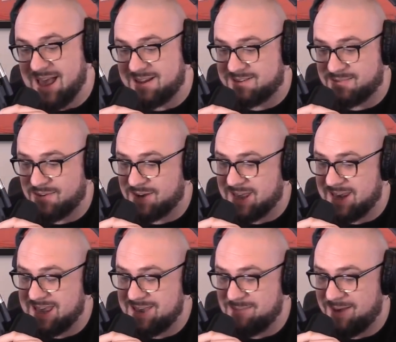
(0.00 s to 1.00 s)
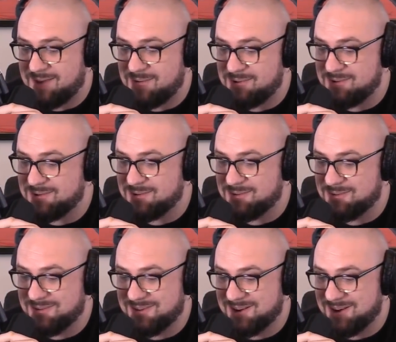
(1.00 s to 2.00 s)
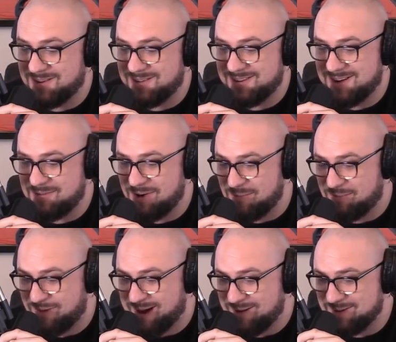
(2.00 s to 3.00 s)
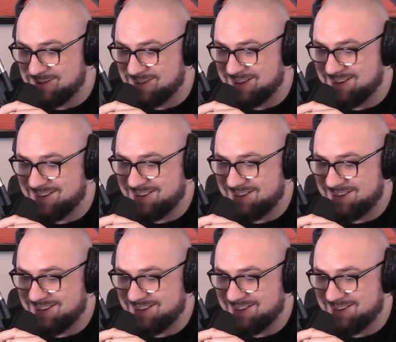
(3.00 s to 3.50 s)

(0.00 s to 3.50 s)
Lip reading: I had to fucking eat, mate. I'm not proud of it.